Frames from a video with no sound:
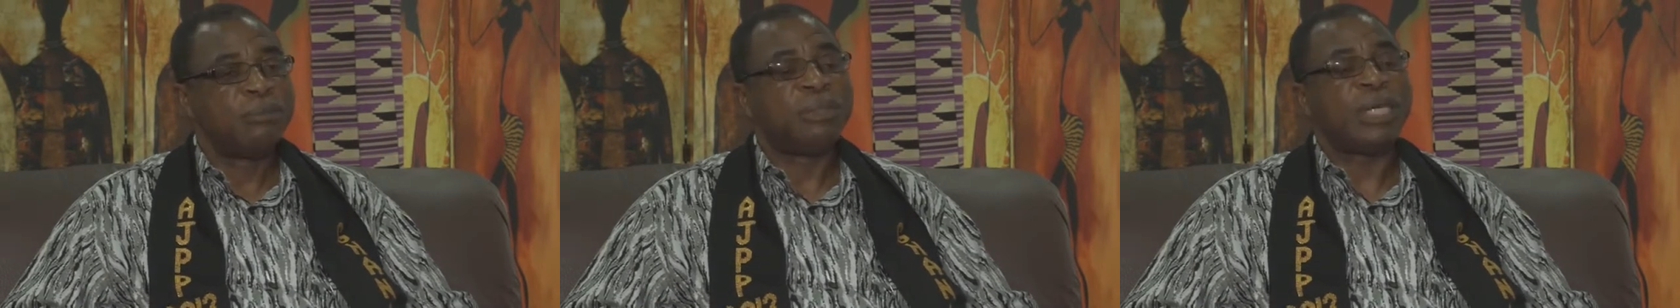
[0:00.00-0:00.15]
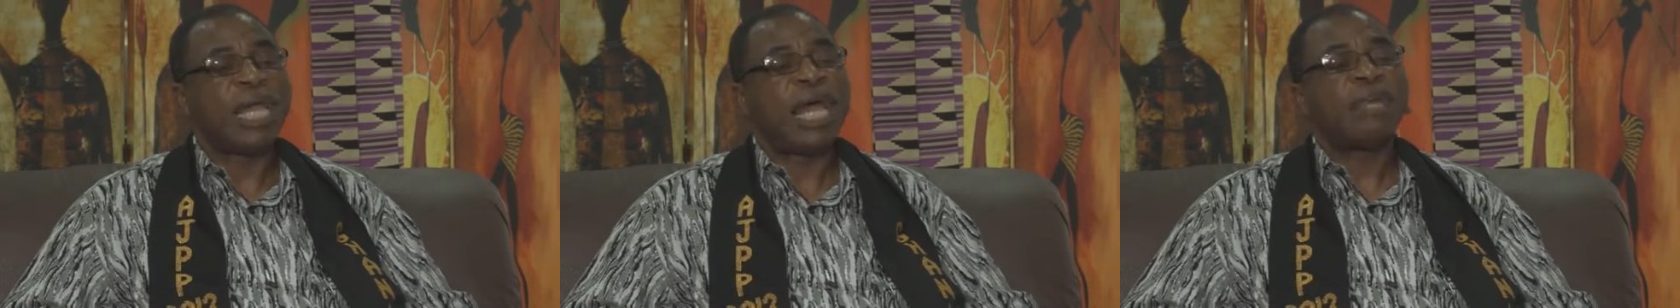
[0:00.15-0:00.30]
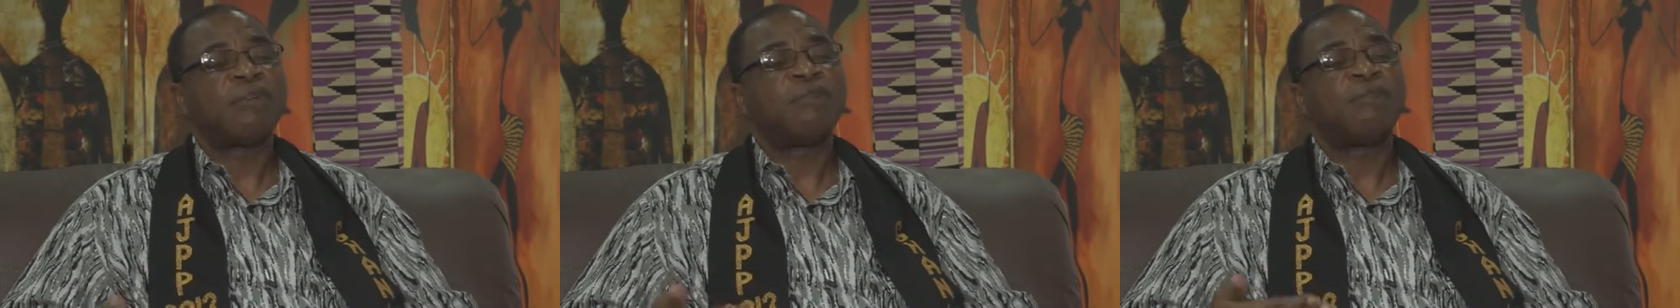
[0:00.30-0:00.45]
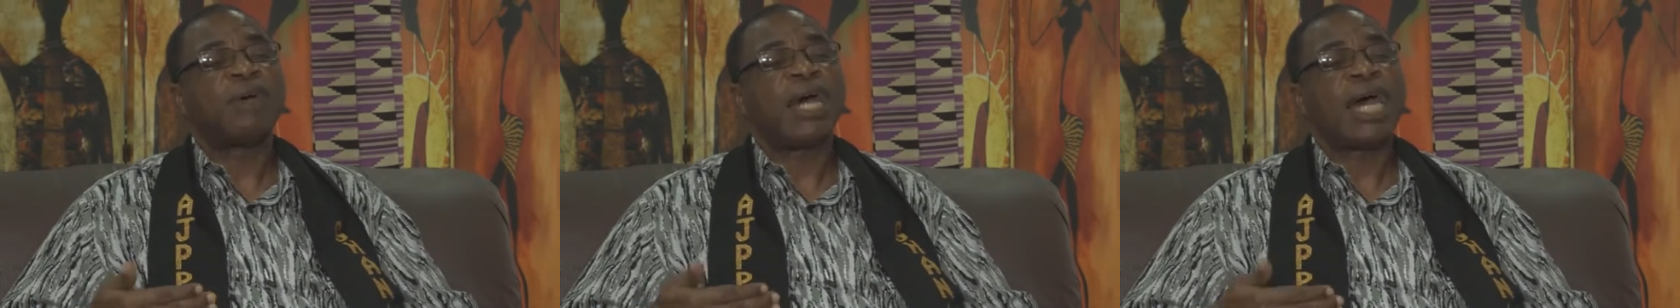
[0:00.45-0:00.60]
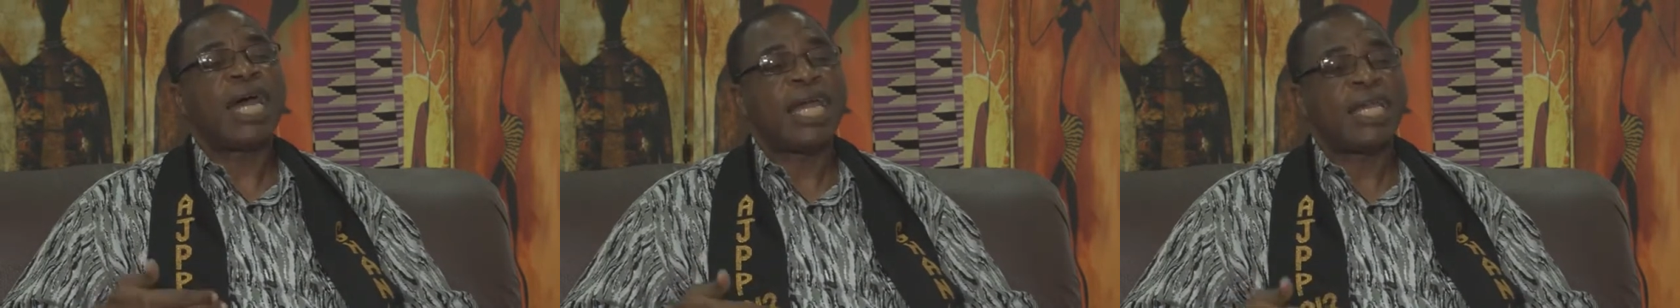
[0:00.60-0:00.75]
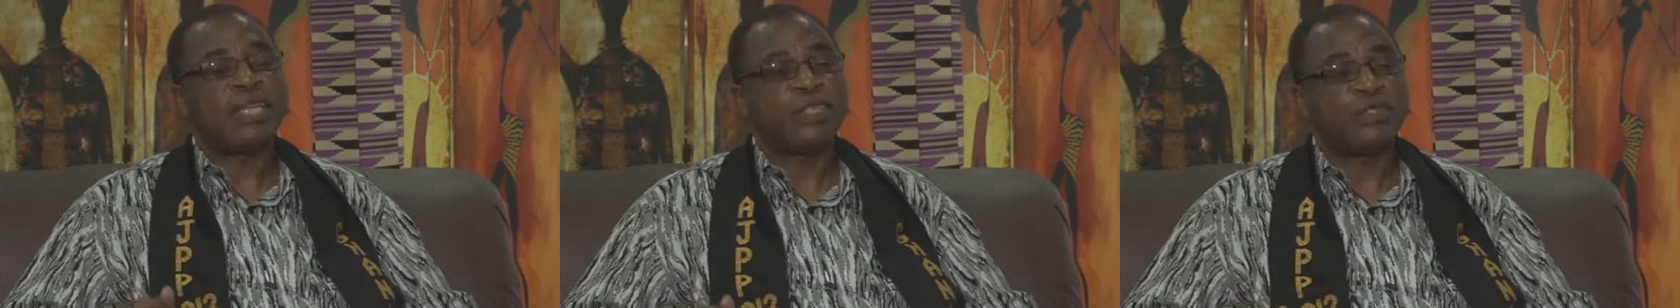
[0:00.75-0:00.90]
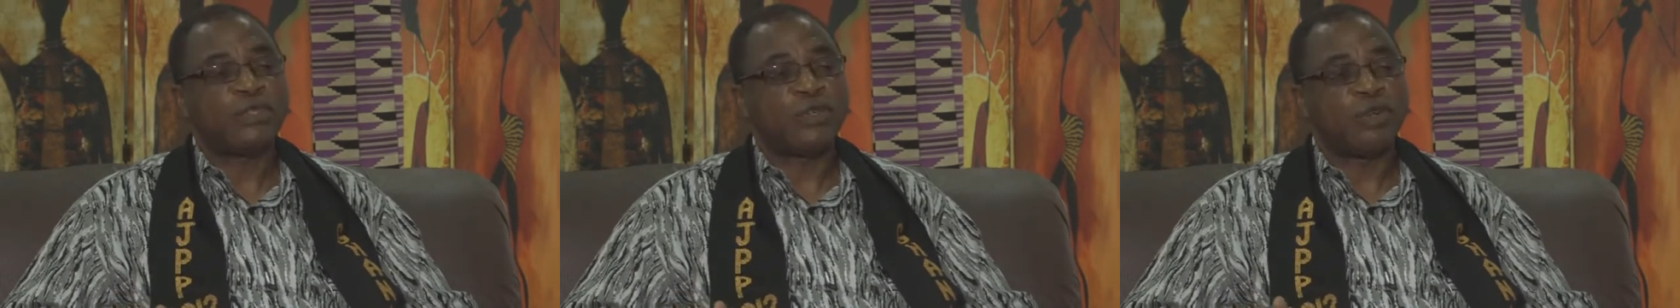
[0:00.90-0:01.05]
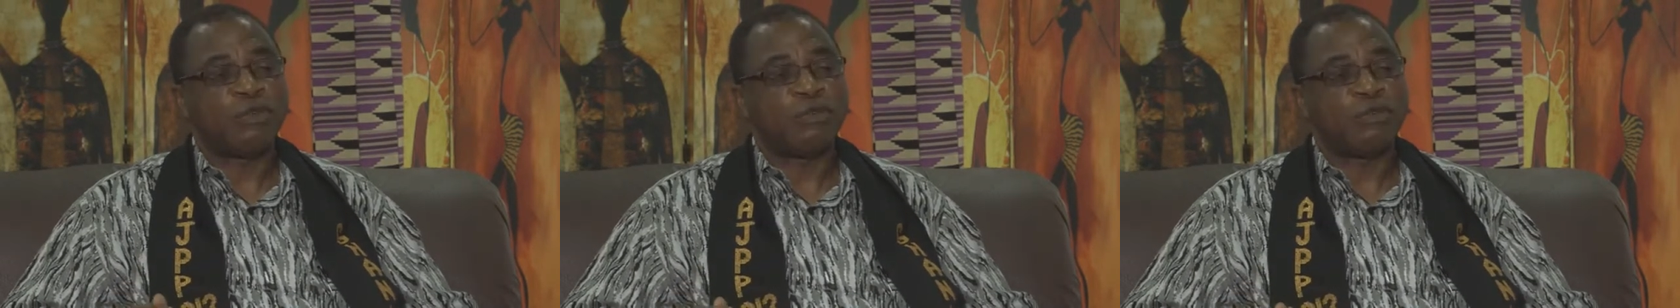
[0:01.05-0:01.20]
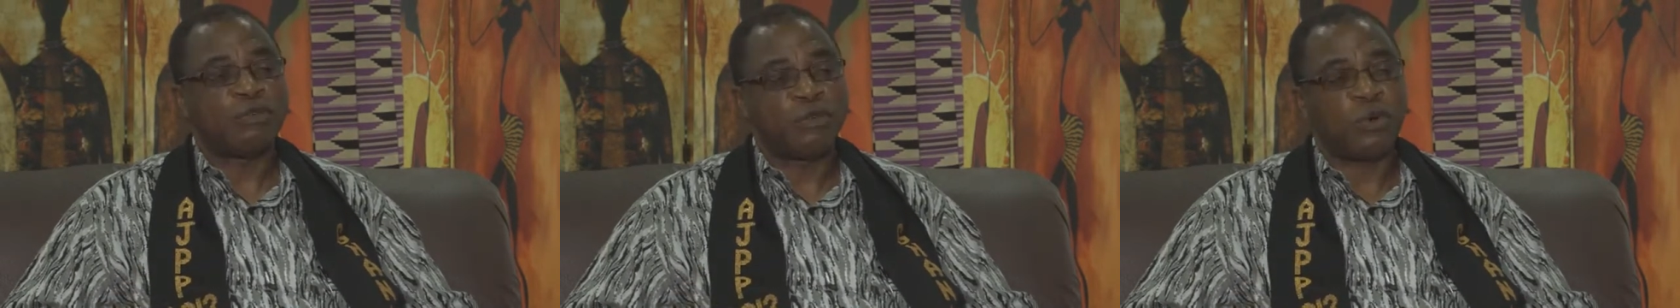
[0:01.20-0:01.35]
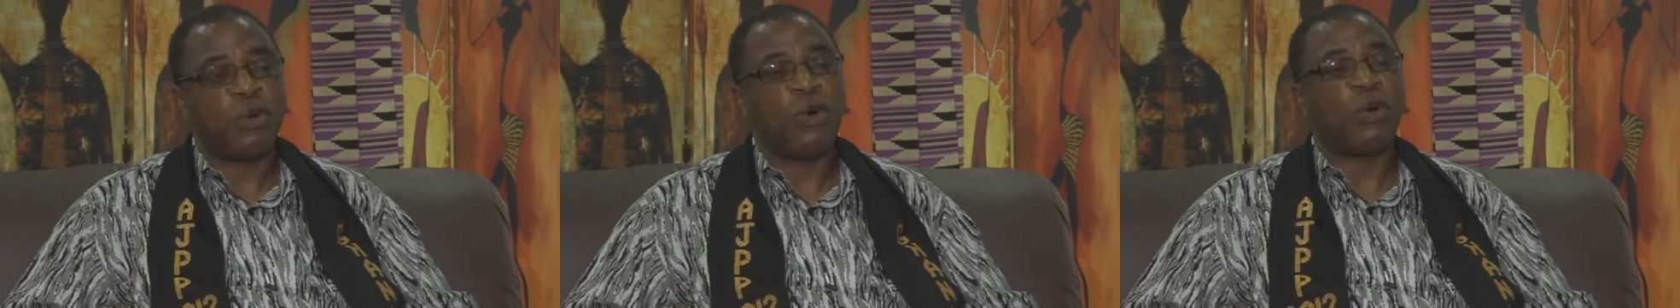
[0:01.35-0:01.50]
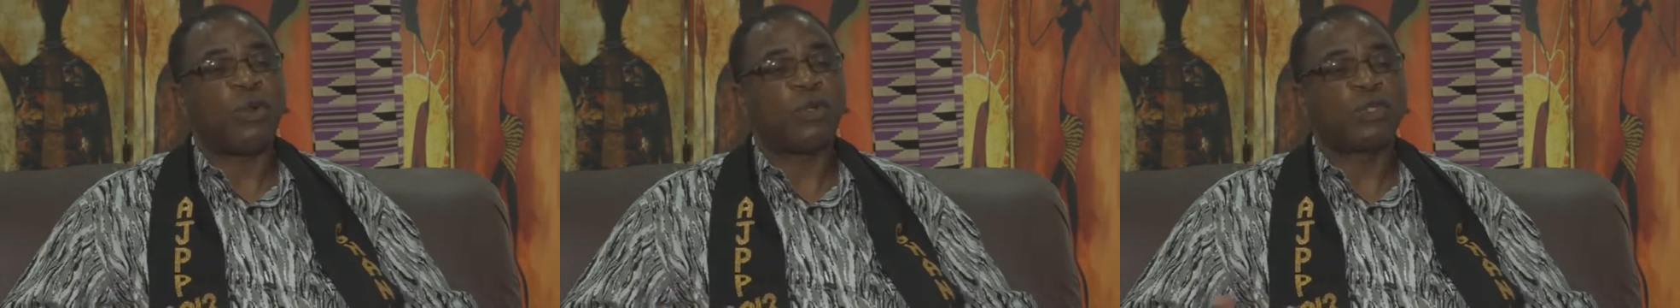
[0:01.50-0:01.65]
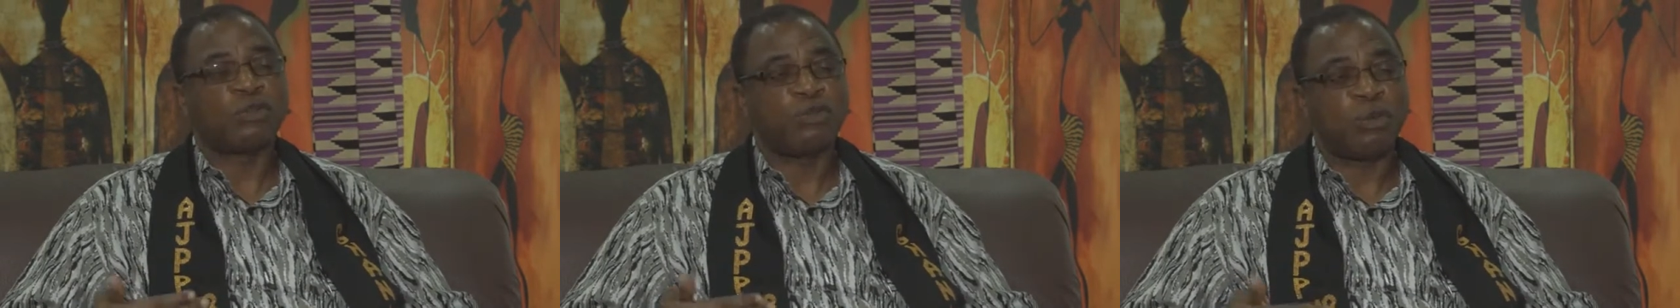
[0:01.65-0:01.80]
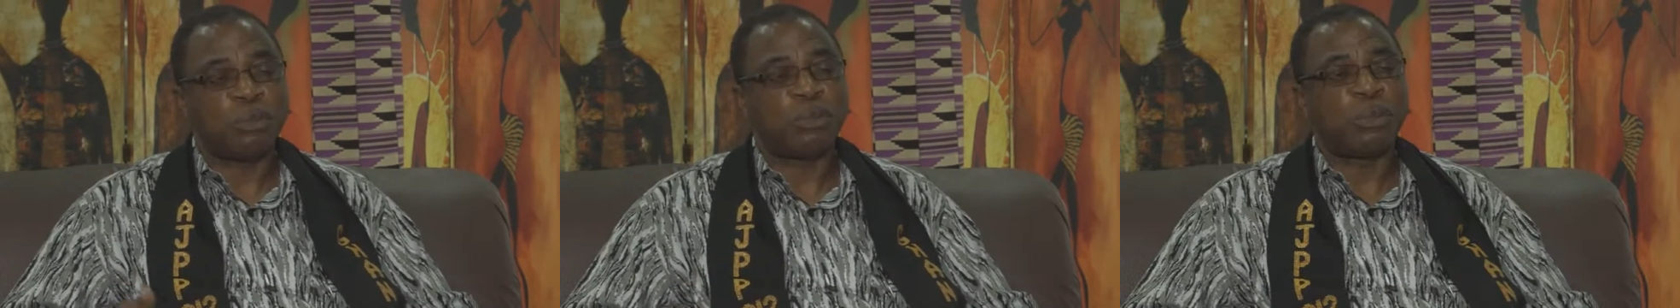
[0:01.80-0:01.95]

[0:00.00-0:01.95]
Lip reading: be advised of calls for